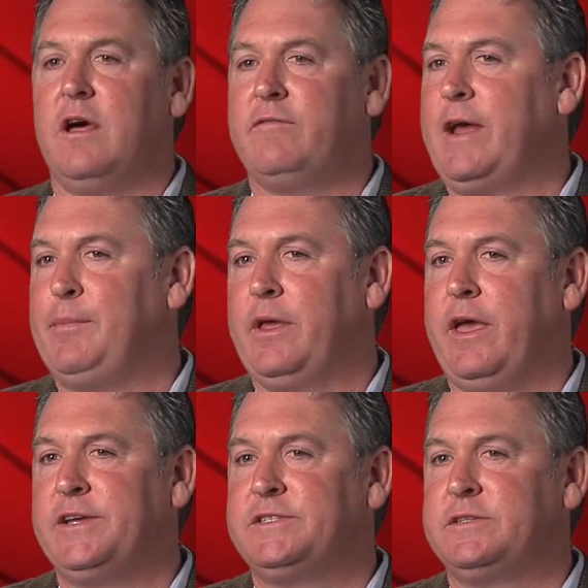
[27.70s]
lot of
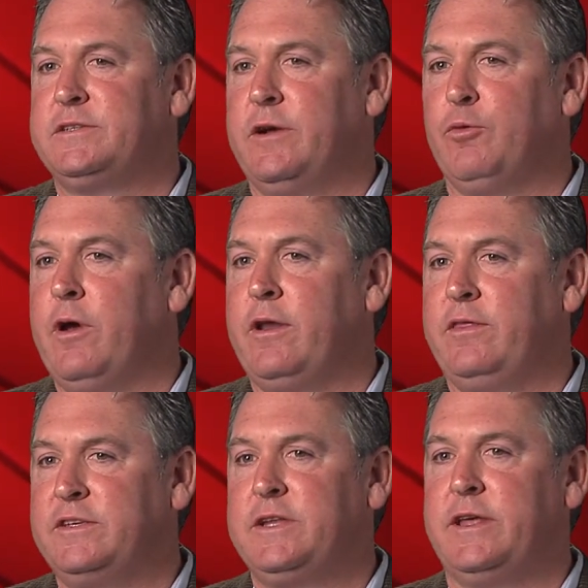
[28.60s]
applications that run
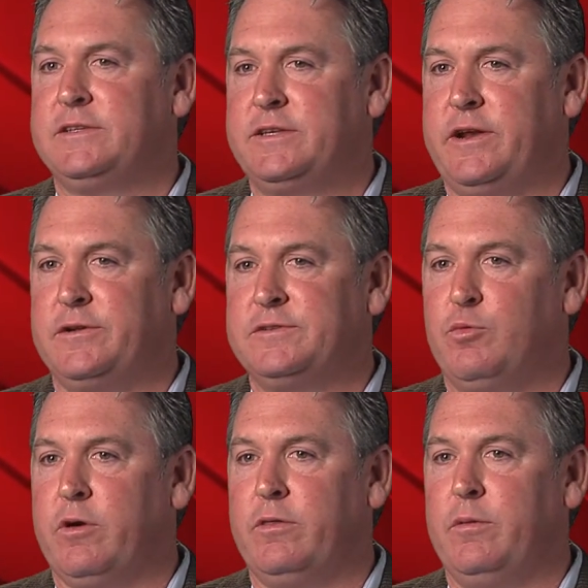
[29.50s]
in these data centers
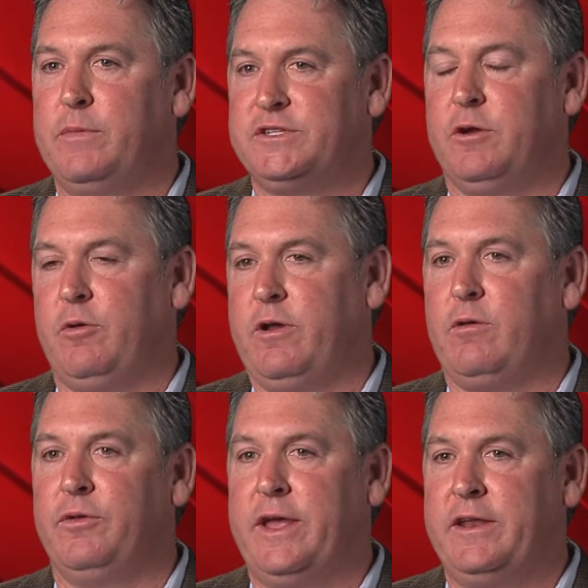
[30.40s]
where the mission
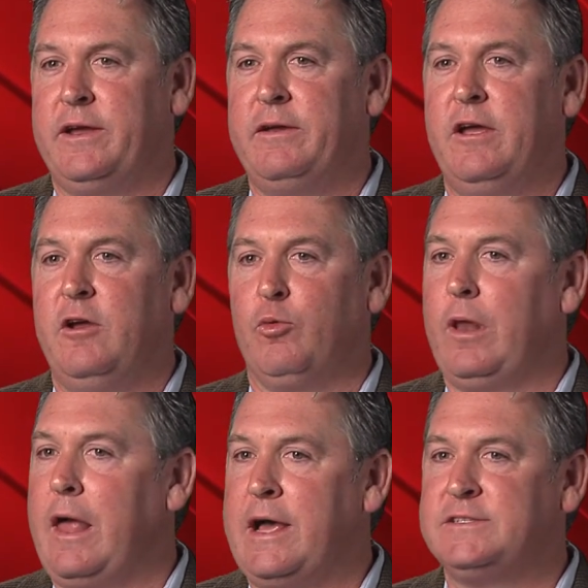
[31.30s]
critical data
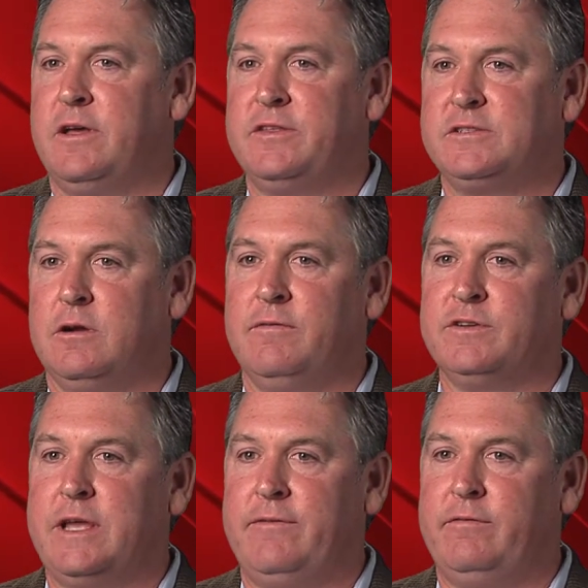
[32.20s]
relies on the
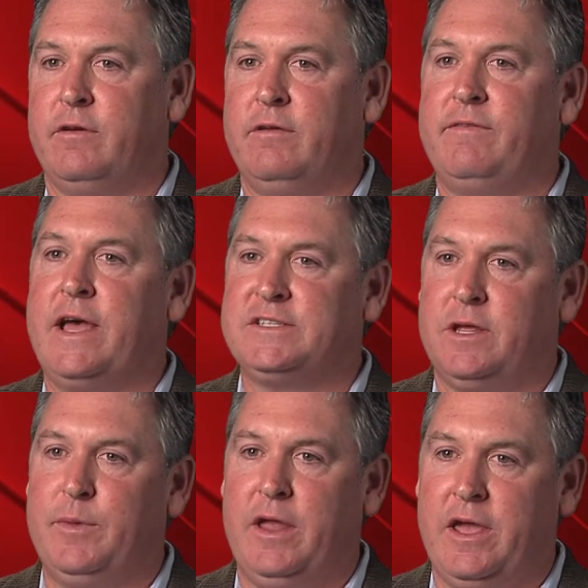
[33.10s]
servers having very
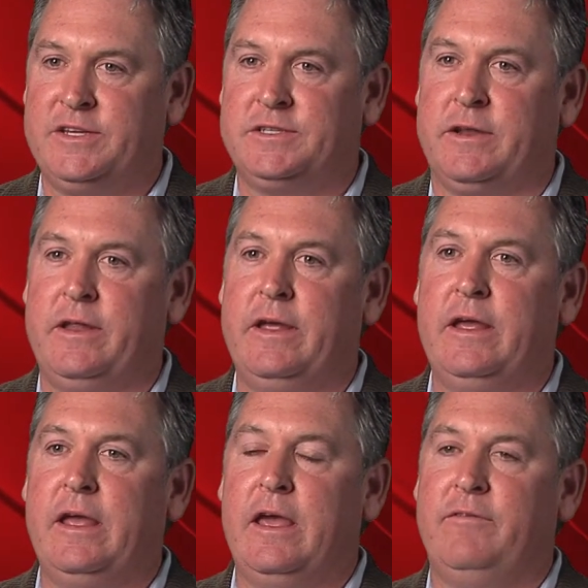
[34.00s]
fast communication.
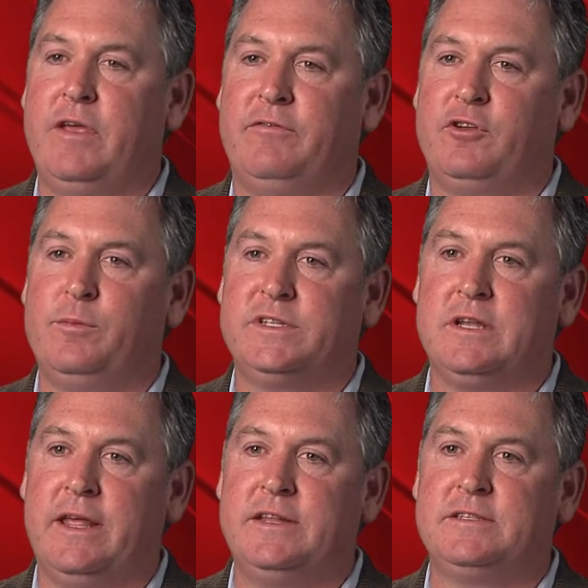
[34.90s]
And if you have too
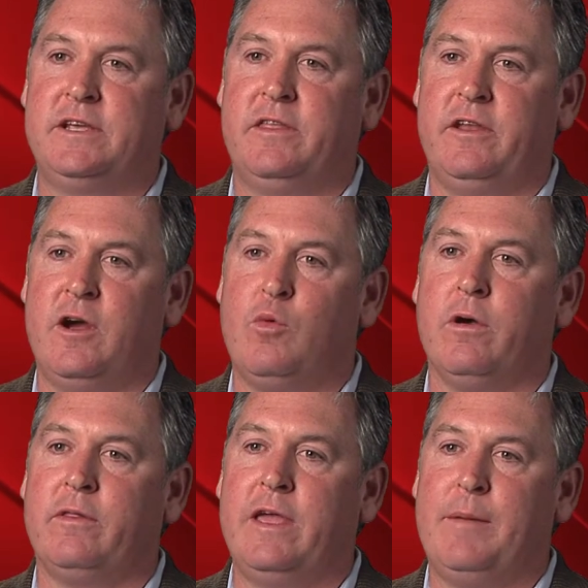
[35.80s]
much latency in the
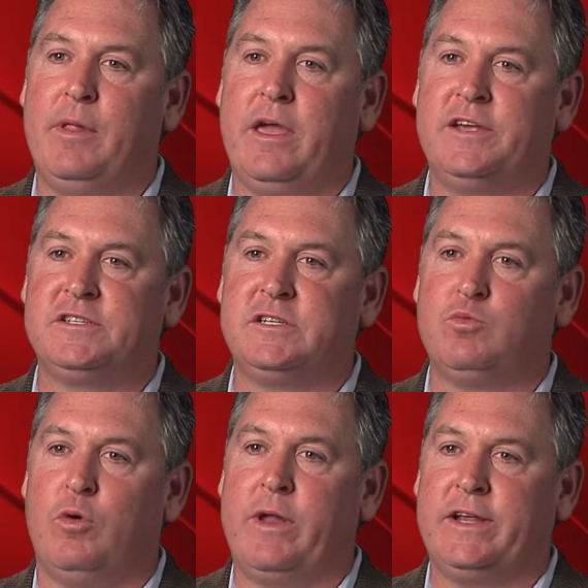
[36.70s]
network, the applications
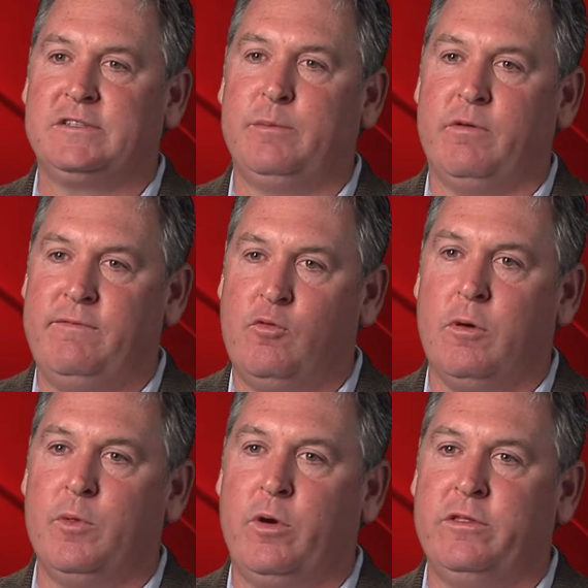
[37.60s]
won't actually
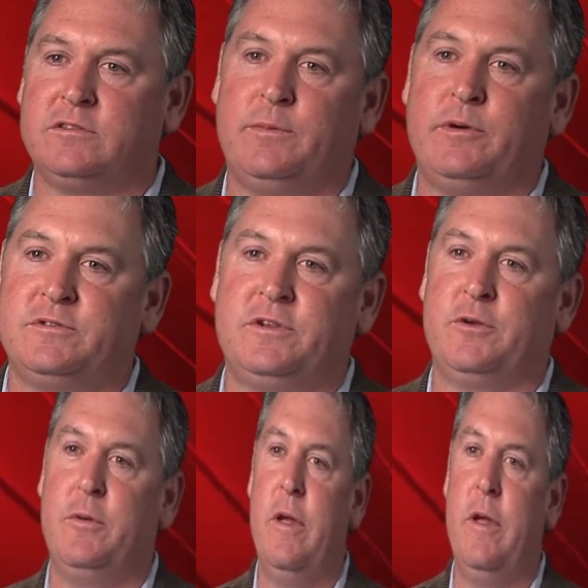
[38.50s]
perform the way they're supposed to.